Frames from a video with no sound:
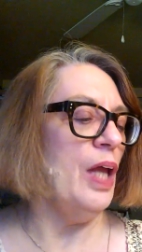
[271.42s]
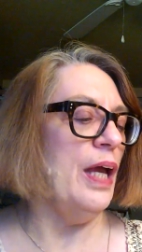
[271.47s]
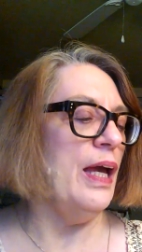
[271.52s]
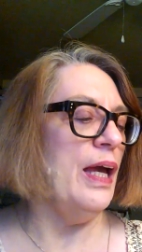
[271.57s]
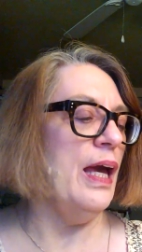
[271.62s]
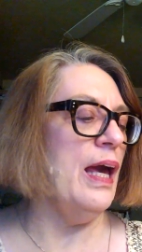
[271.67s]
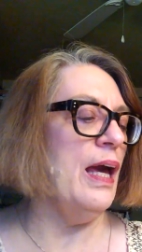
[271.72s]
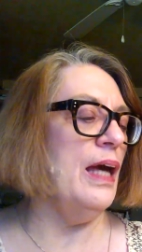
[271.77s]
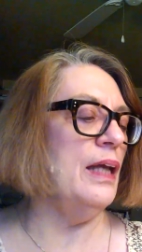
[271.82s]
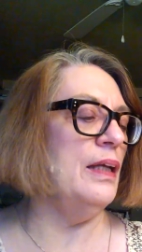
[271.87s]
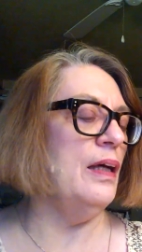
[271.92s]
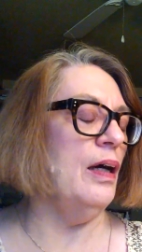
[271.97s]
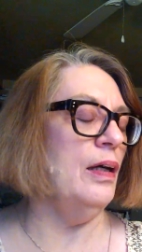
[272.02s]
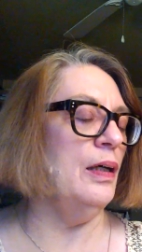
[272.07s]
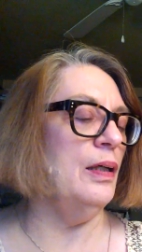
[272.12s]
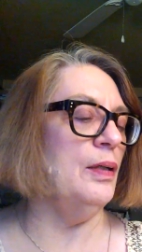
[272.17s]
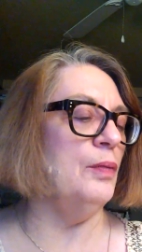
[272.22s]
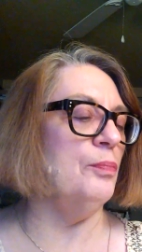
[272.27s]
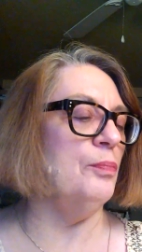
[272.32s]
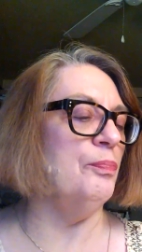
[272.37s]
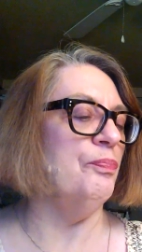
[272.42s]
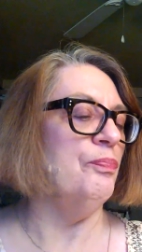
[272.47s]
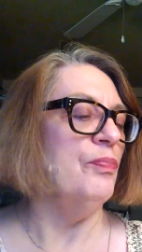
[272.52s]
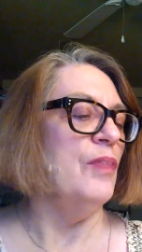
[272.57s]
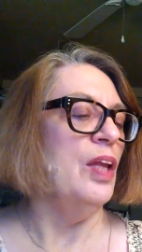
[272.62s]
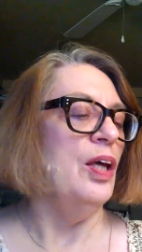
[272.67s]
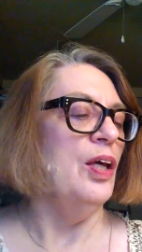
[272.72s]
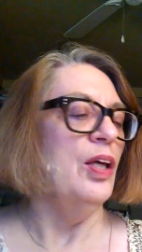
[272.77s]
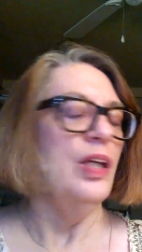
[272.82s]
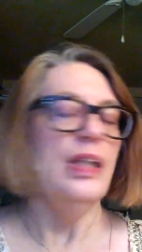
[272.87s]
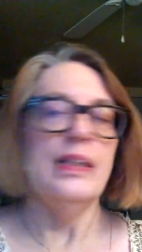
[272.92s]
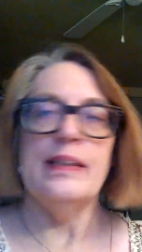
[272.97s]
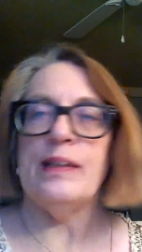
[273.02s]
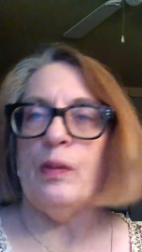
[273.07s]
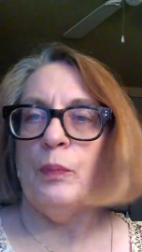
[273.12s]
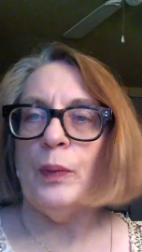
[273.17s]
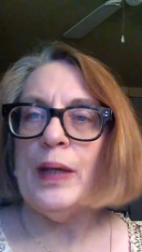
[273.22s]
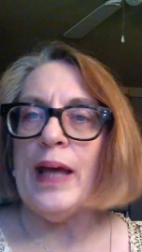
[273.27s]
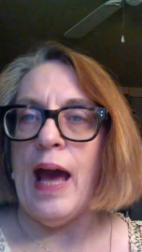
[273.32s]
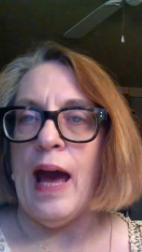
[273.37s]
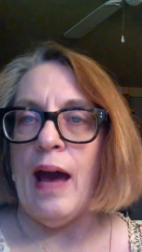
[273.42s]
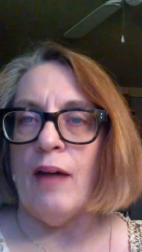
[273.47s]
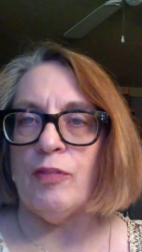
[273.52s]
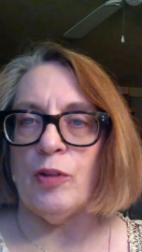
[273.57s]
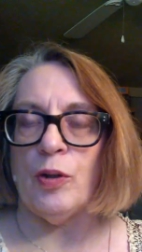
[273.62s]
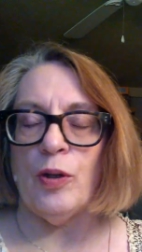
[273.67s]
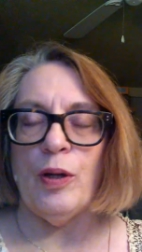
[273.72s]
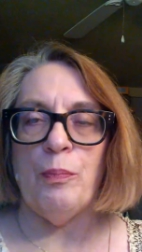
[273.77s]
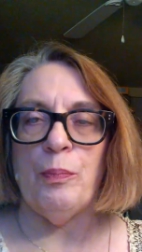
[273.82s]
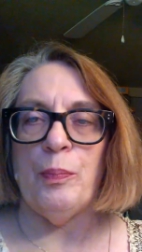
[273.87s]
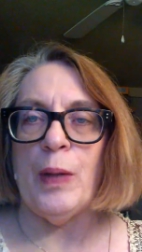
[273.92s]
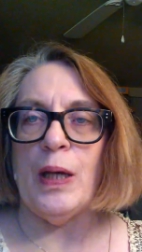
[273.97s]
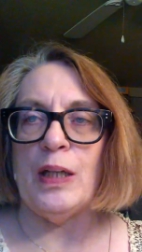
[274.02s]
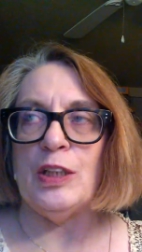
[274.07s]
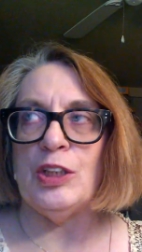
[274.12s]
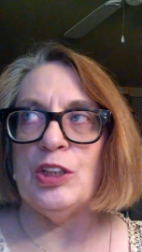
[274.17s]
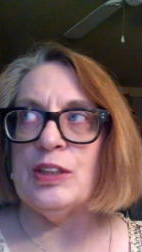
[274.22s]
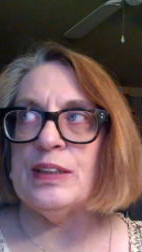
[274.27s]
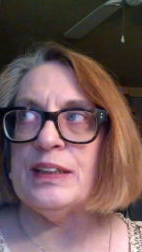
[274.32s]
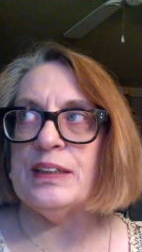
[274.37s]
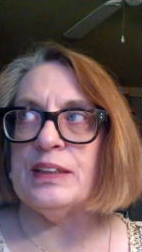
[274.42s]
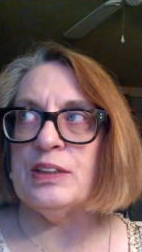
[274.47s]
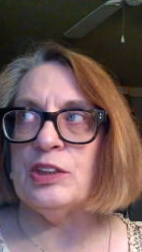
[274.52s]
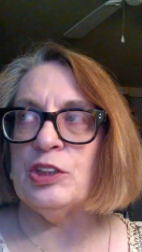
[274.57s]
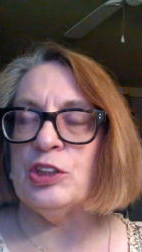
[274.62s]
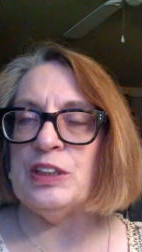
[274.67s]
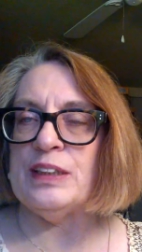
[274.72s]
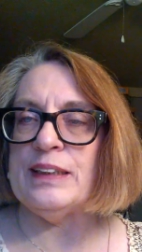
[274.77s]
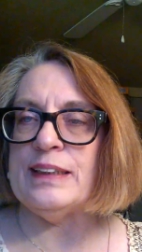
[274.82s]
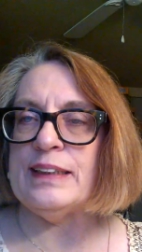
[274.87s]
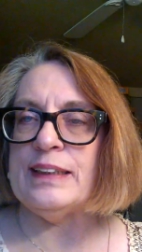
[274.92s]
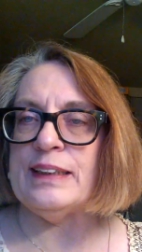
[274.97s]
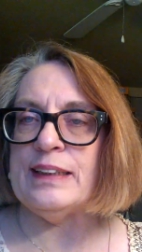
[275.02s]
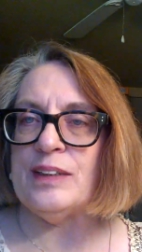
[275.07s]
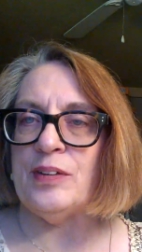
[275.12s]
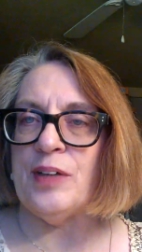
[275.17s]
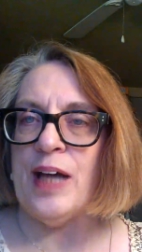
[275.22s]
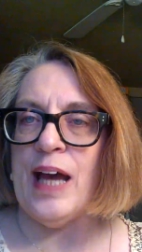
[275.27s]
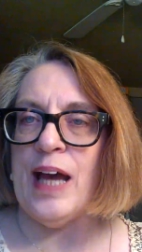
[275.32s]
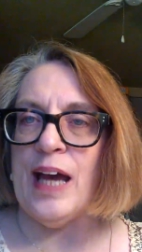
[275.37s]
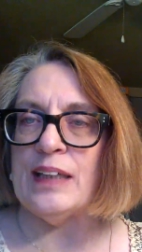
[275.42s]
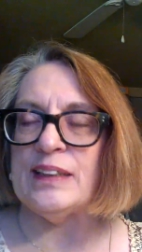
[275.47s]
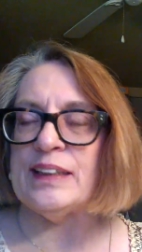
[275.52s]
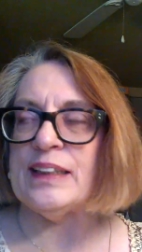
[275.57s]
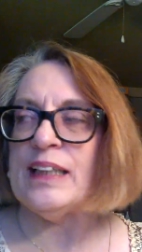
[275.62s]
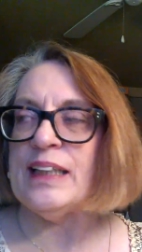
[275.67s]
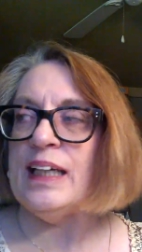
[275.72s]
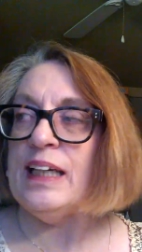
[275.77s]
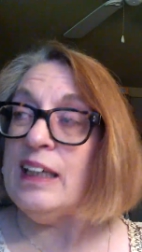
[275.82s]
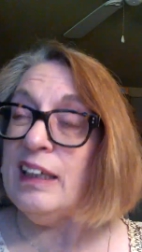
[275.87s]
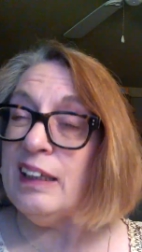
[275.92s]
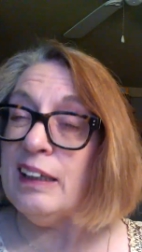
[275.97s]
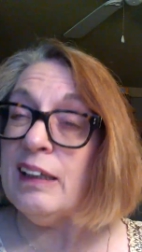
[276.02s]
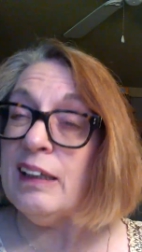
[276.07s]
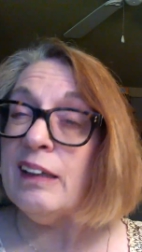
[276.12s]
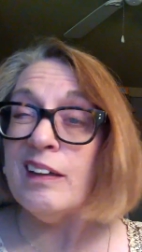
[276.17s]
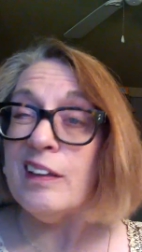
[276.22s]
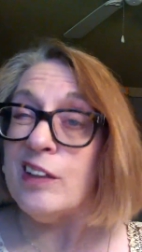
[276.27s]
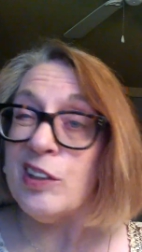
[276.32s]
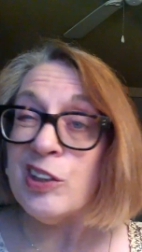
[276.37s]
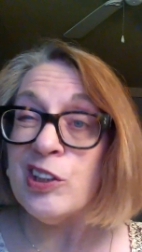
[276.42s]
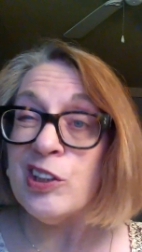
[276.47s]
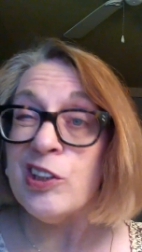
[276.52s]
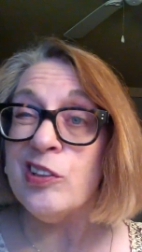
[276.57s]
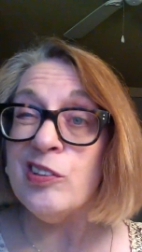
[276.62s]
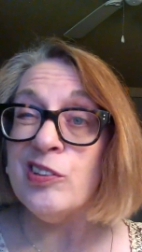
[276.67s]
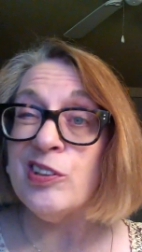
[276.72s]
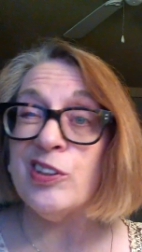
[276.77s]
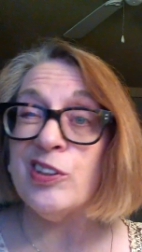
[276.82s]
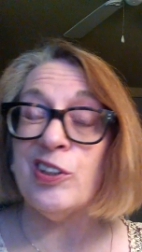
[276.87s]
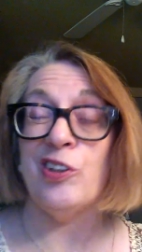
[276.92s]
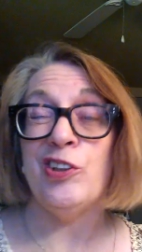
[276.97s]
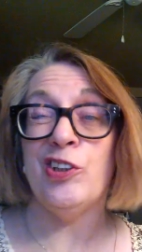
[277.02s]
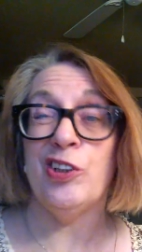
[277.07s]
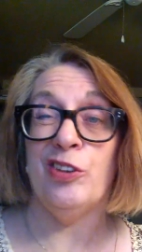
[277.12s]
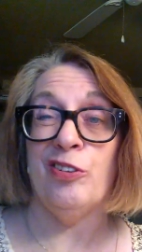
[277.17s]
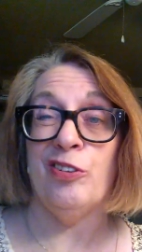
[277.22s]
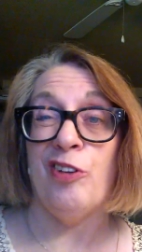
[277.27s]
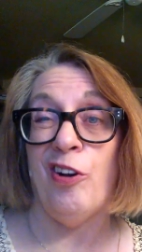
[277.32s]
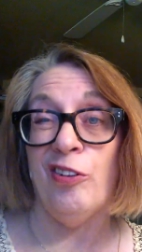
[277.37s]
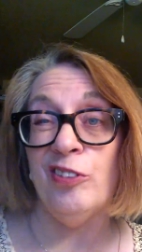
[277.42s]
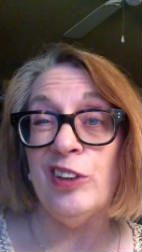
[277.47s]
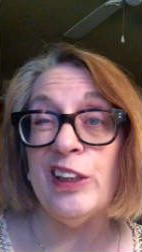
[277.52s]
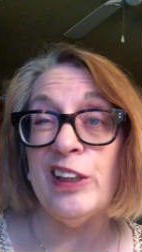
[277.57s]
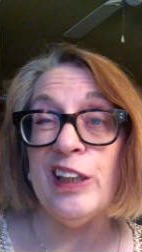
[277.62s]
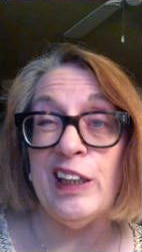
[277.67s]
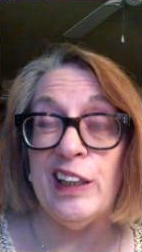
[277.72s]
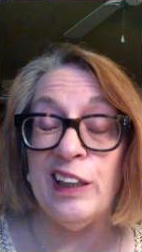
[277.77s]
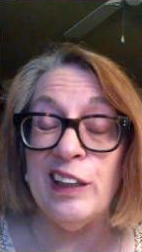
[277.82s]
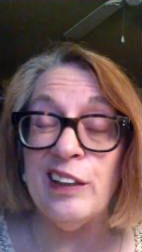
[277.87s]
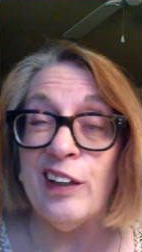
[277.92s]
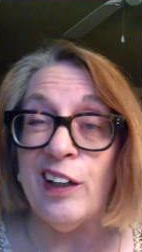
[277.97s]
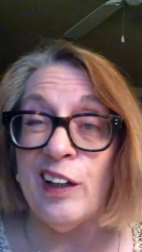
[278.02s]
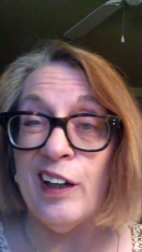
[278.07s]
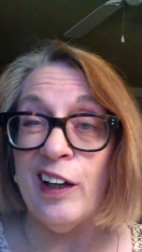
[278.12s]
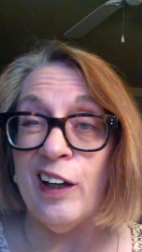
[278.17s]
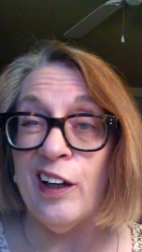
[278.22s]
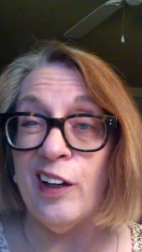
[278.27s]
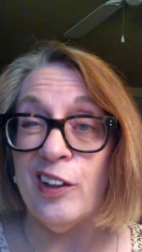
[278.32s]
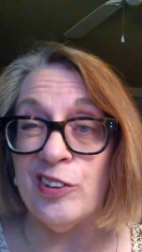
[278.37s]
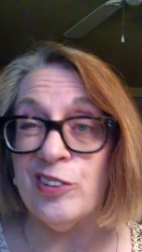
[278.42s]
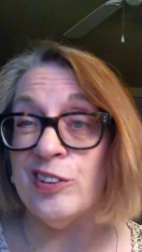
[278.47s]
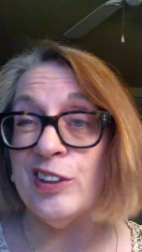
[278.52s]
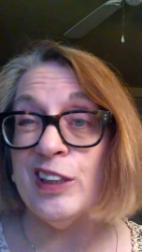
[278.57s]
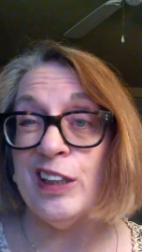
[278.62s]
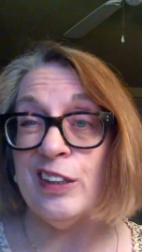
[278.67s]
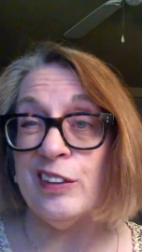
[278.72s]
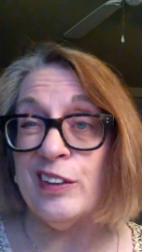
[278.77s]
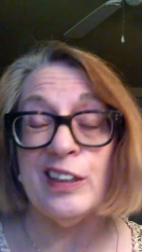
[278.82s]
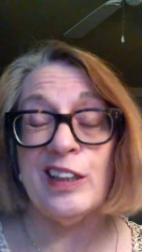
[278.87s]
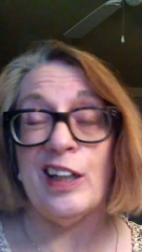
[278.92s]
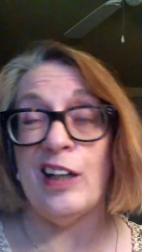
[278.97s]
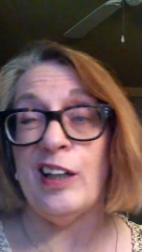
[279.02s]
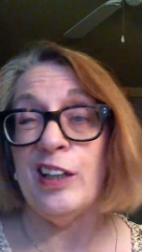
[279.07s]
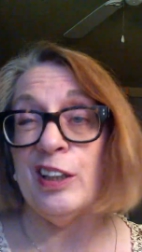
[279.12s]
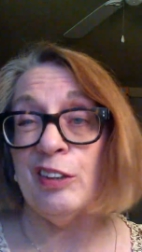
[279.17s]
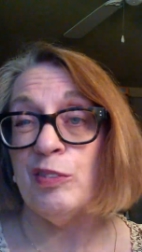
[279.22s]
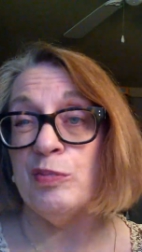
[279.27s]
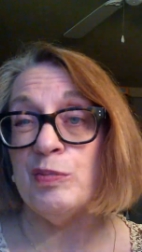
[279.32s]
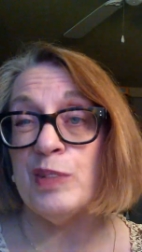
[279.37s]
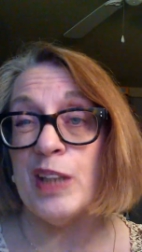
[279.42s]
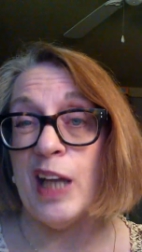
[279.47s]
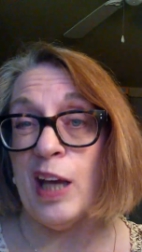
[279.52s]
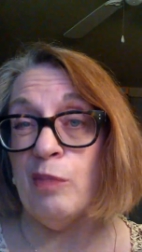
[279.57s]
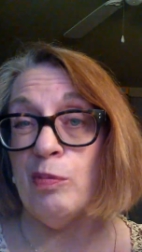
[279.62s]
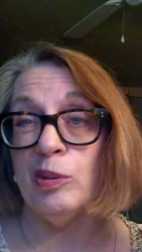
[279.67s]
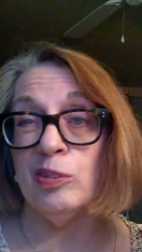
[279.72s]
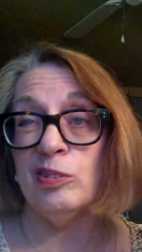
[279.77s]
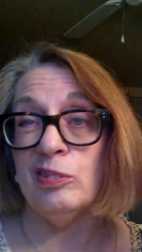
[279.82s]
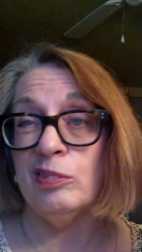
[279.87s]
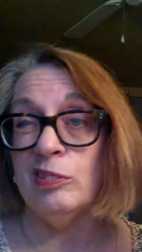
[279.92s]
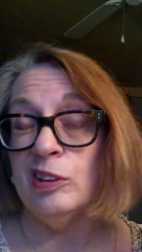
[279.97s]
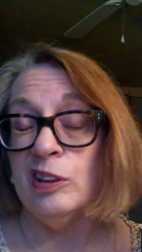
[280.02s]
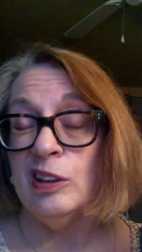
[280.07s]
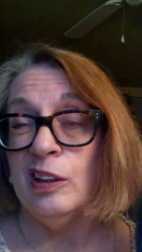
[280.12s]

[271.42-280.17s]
and um, so we have her, but she still has eating issues, so she'll only eat underneath the dining room table,